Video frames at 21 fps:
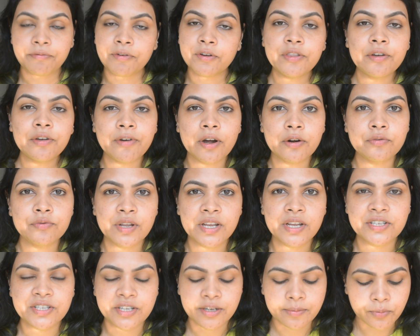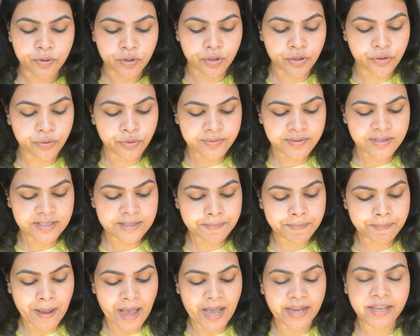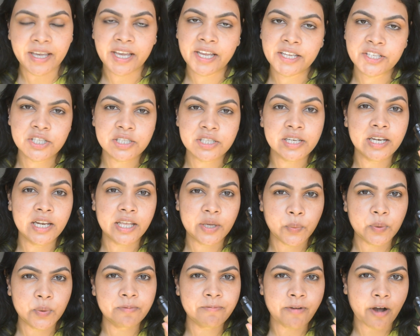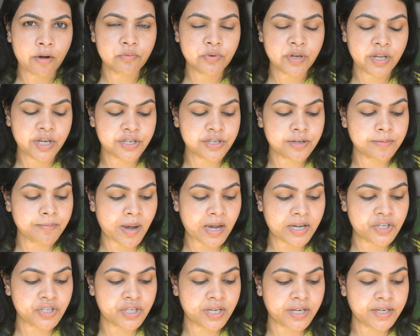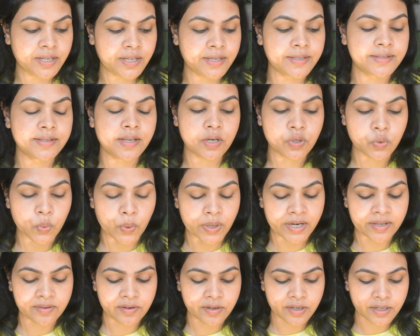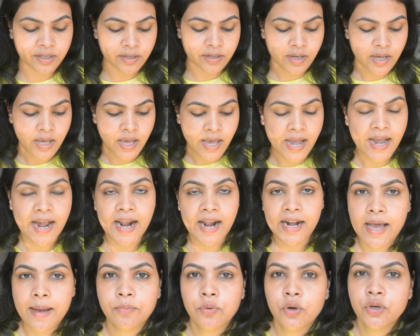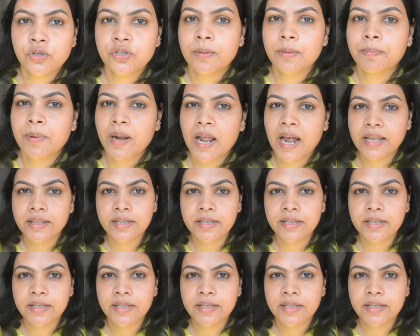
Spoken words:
for the foundation, I'm going to use this PAC HD Liquid Foundation. My shade is 23 and I'm going to apply